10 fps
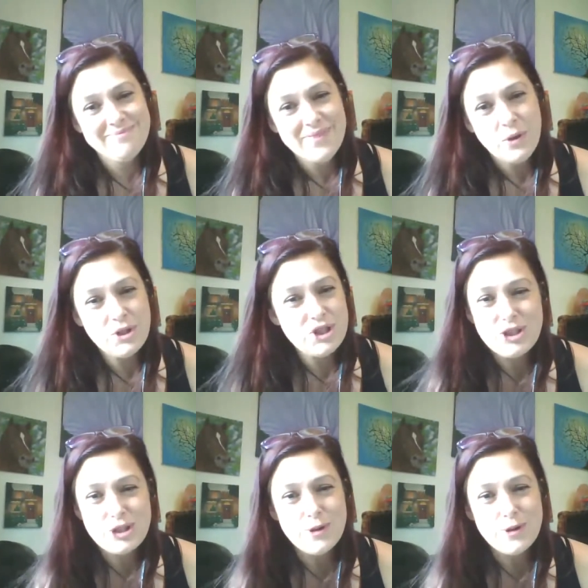which is
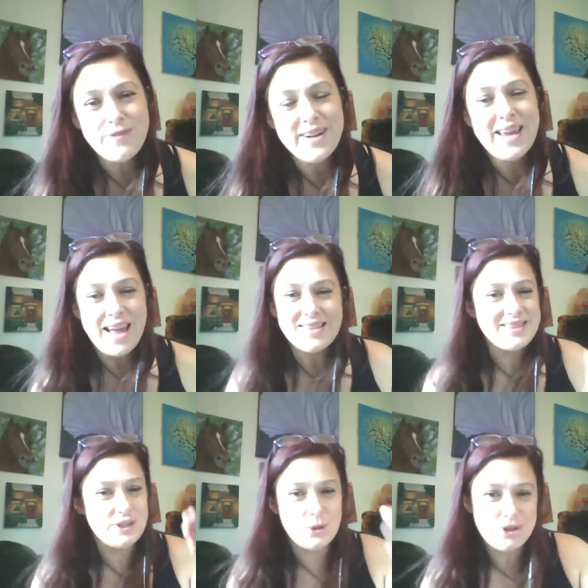so funny. It's
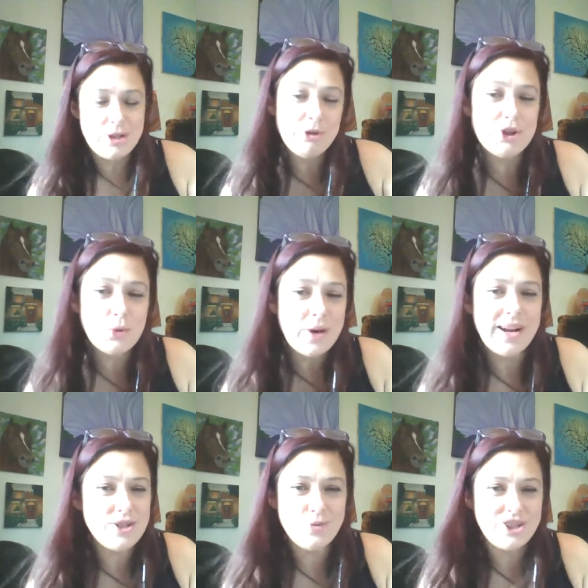so similar to what I
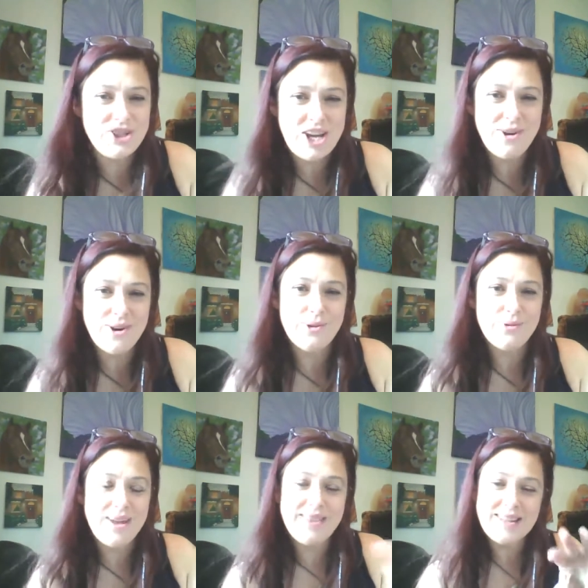do with the tarot.
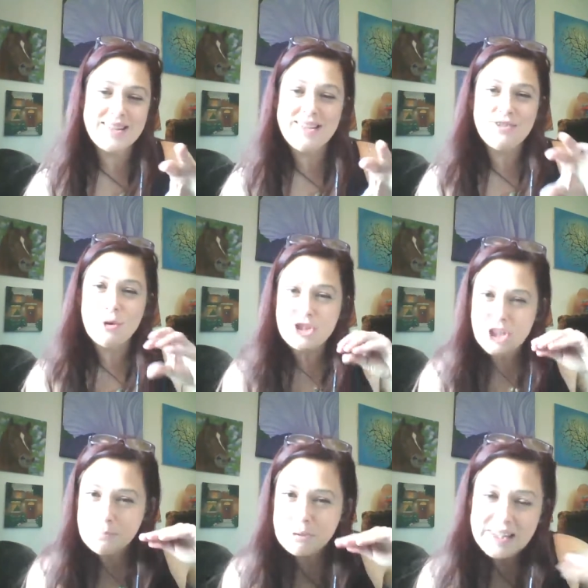And that, even though it's
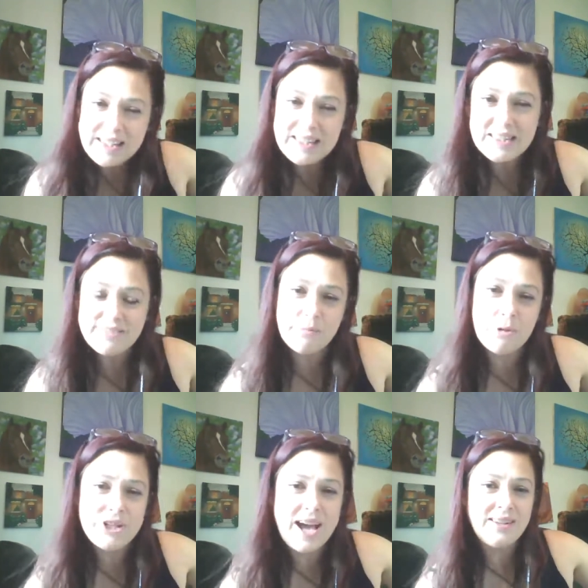completely different
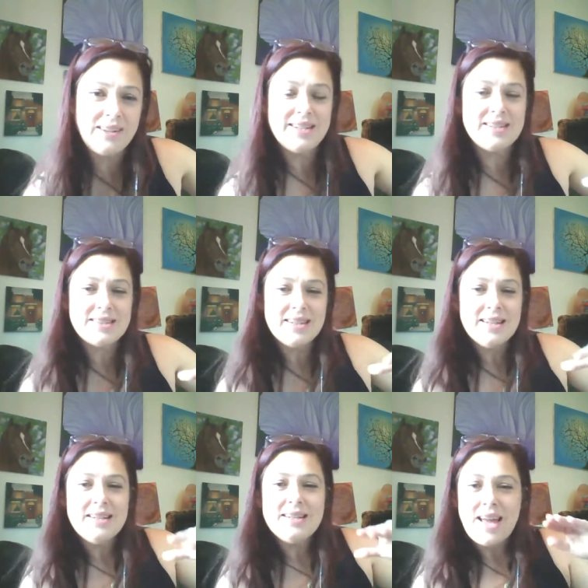modalities,
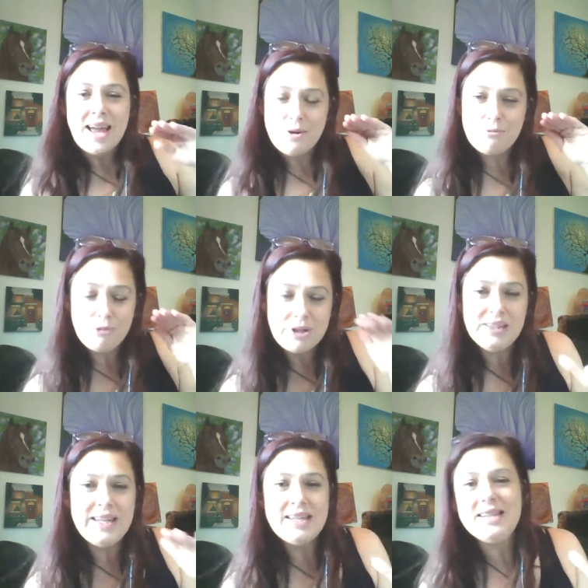it
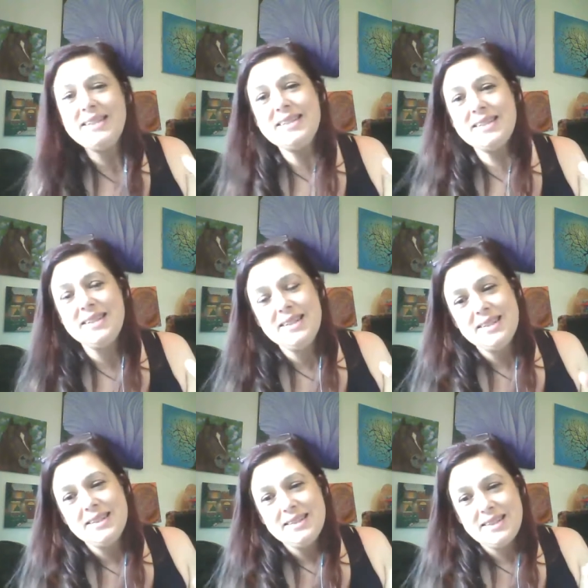really is
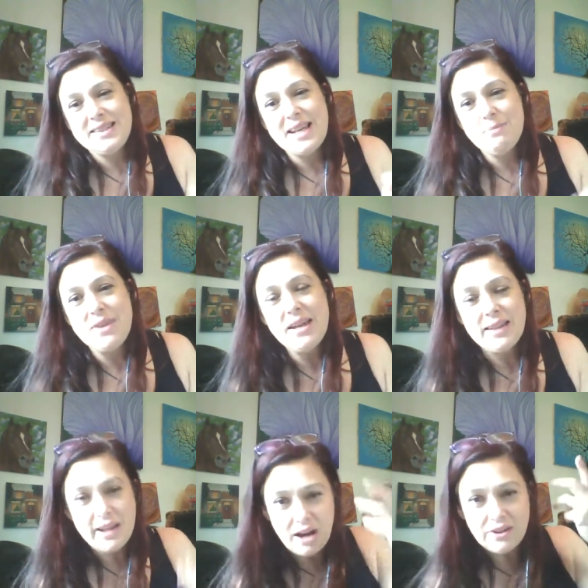the same thing.
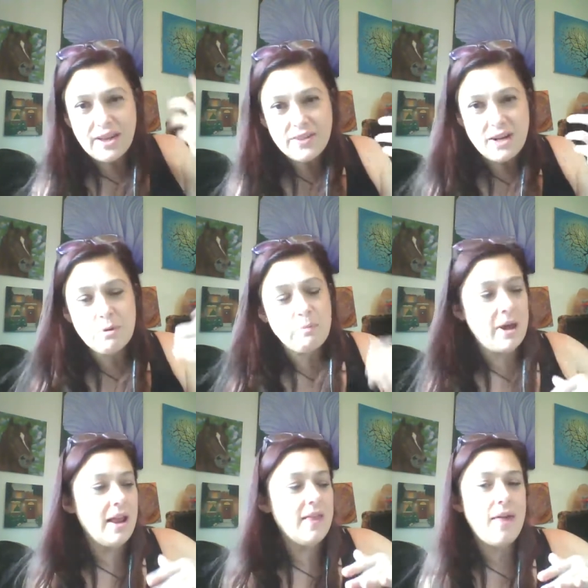Like, I'll get the number,
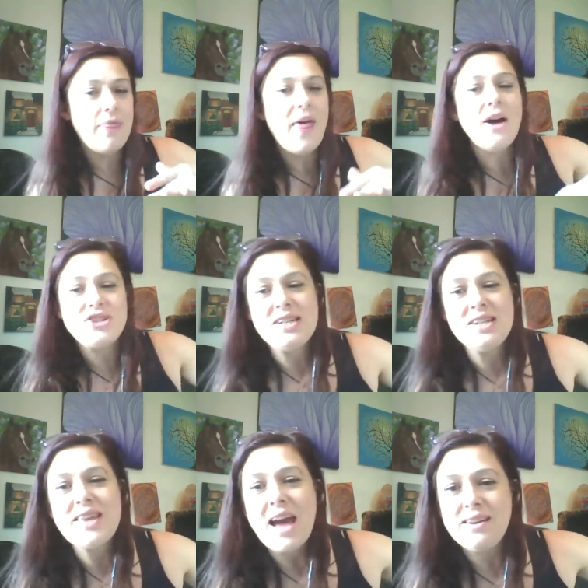but I'll see
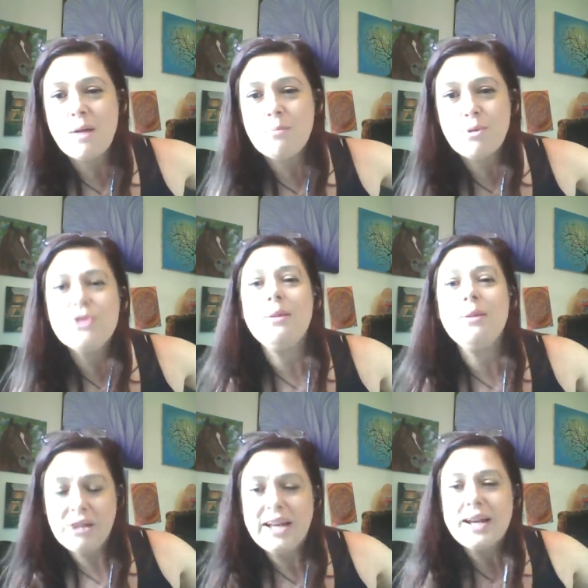that number then
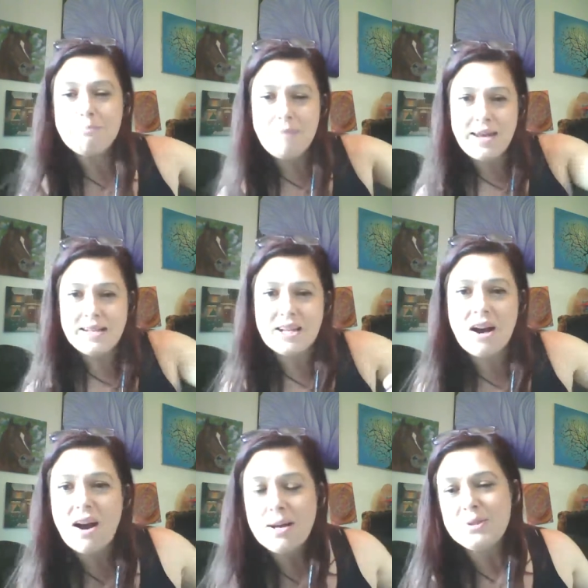played up many
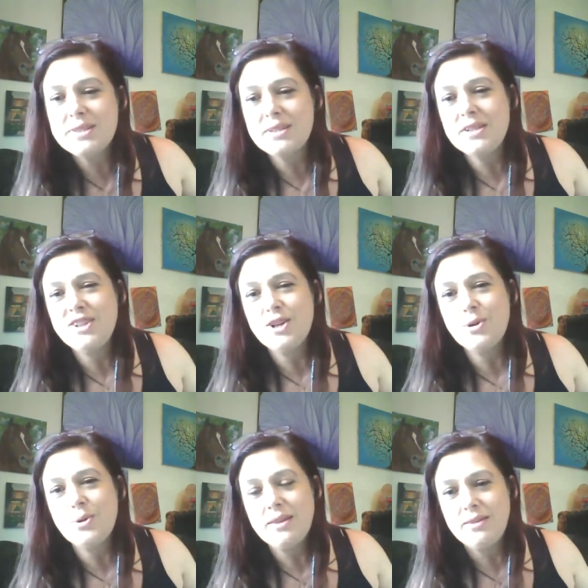times,
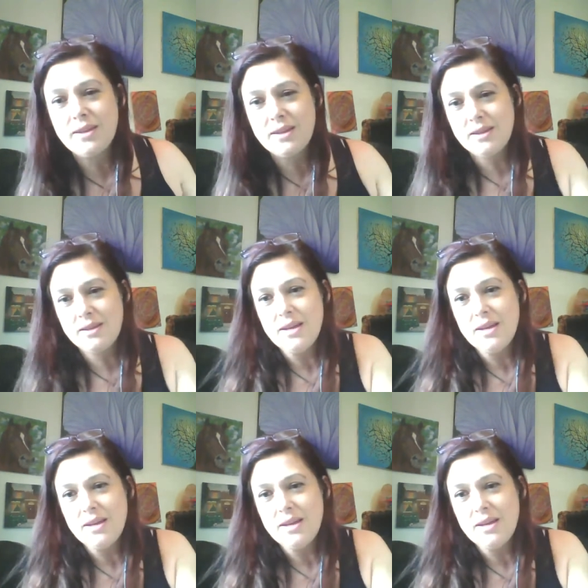in